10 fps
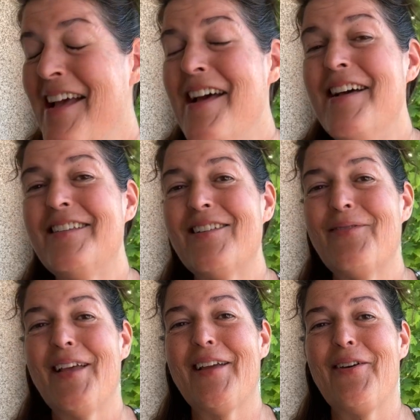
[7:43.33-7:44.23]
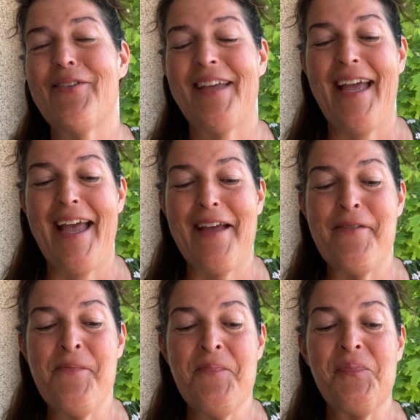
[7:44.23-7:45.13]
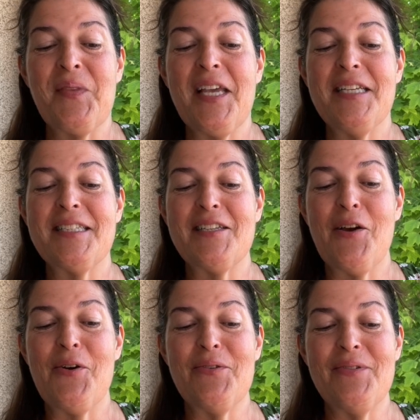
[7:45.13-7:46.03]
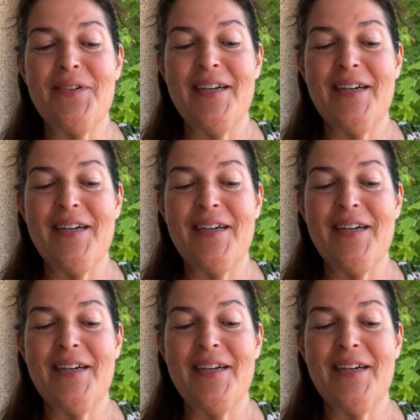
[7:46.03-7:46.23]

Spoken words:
So I'm like, okay. So